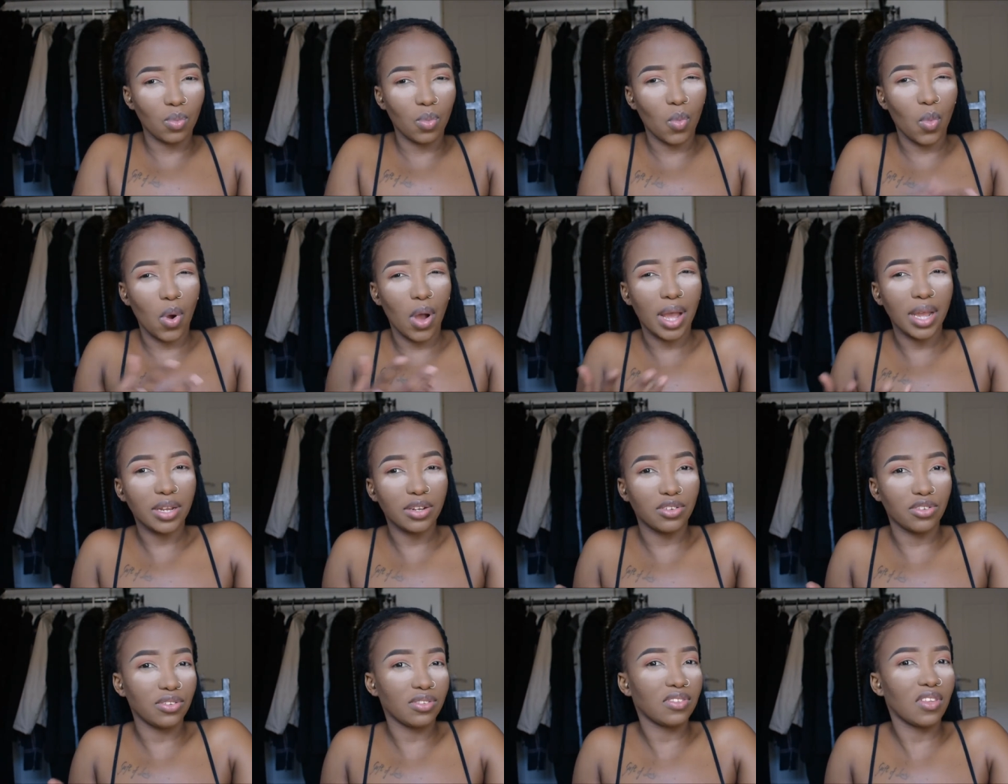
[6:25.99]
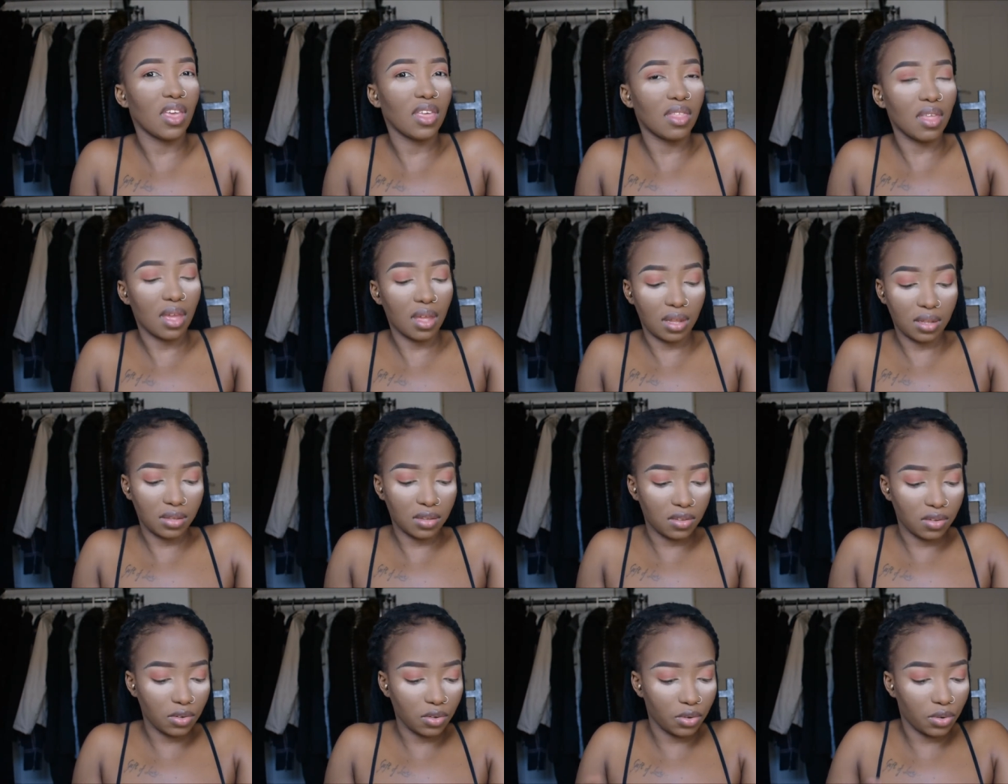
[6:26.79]
why do you say
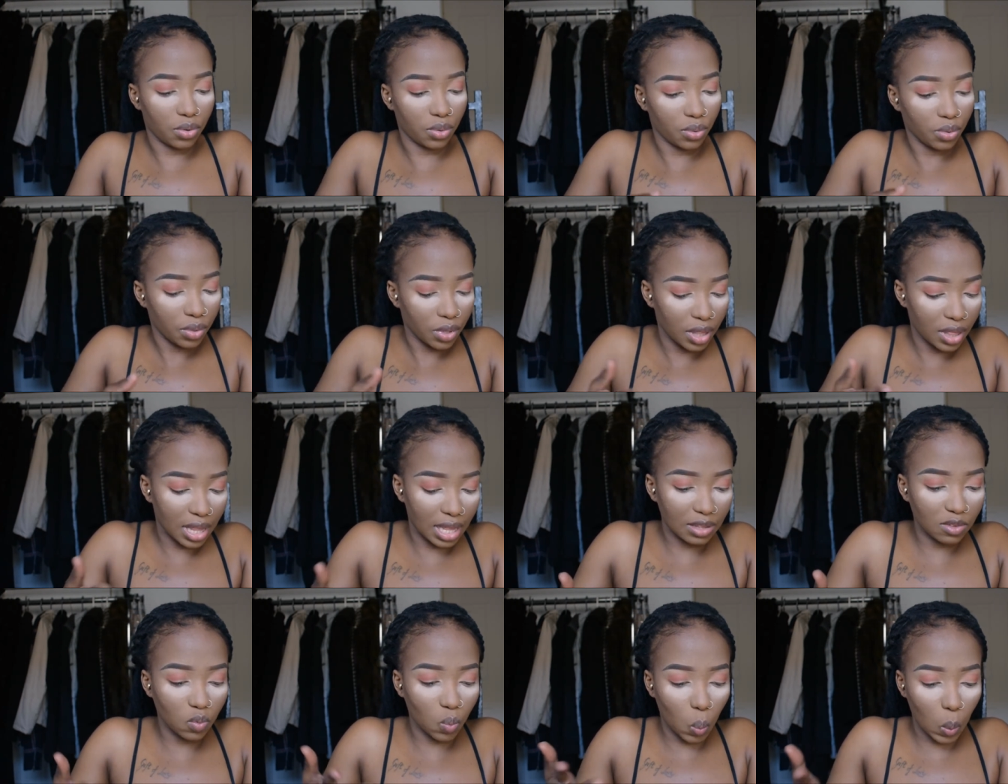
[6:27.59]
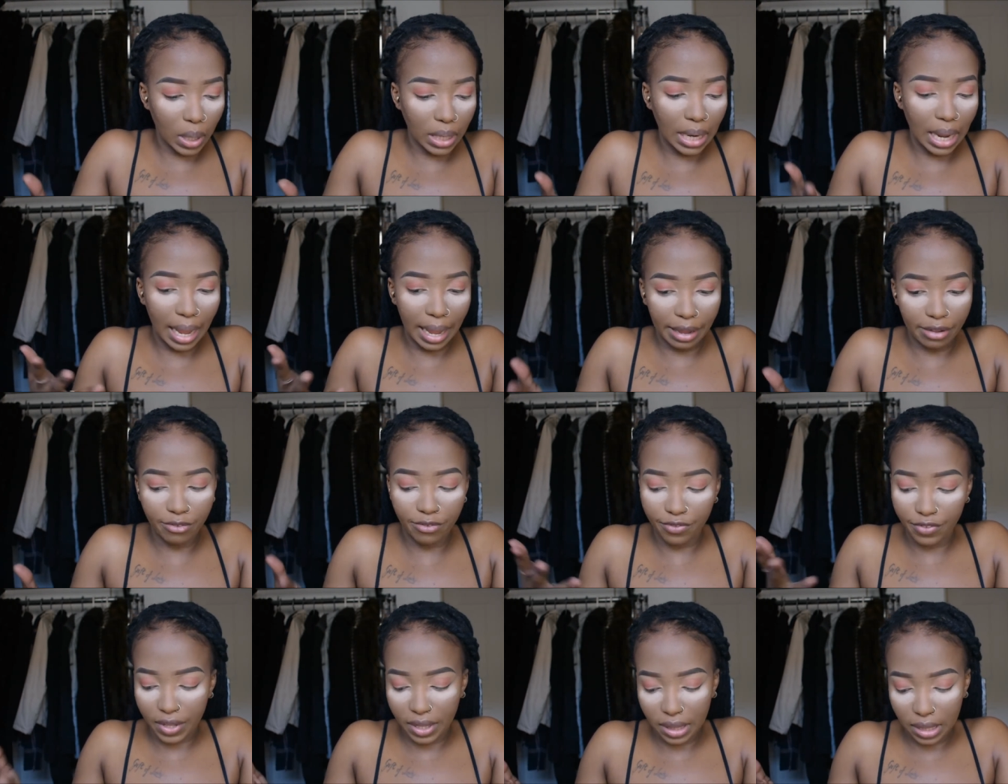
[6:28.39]
that you know that's what i
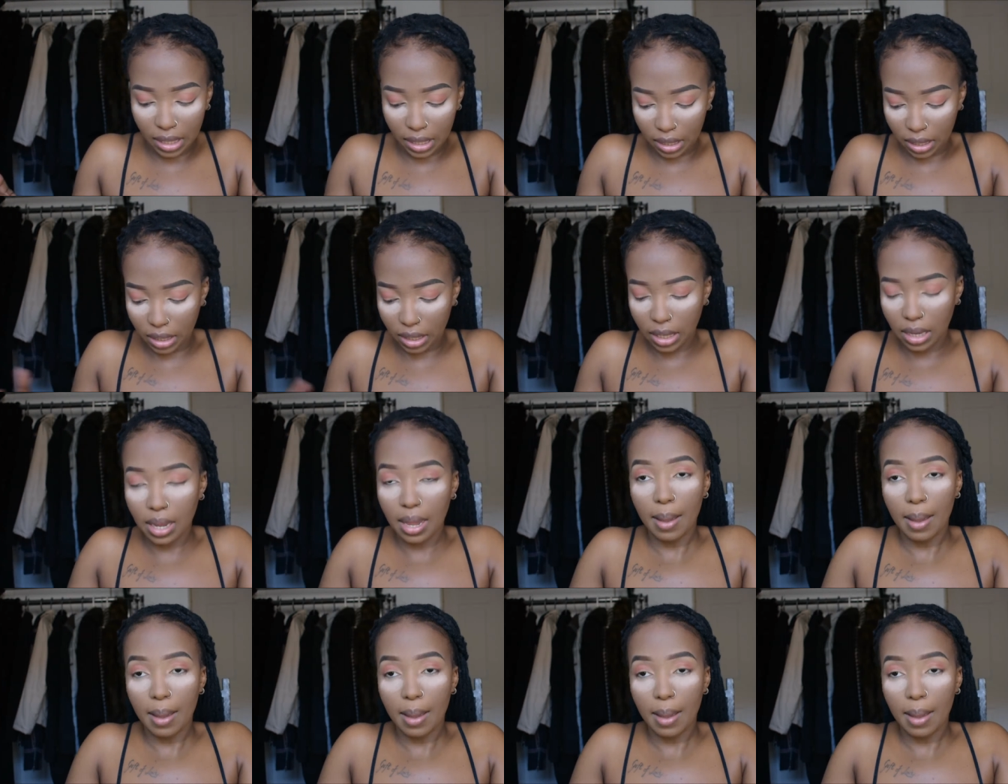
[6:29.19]
feel like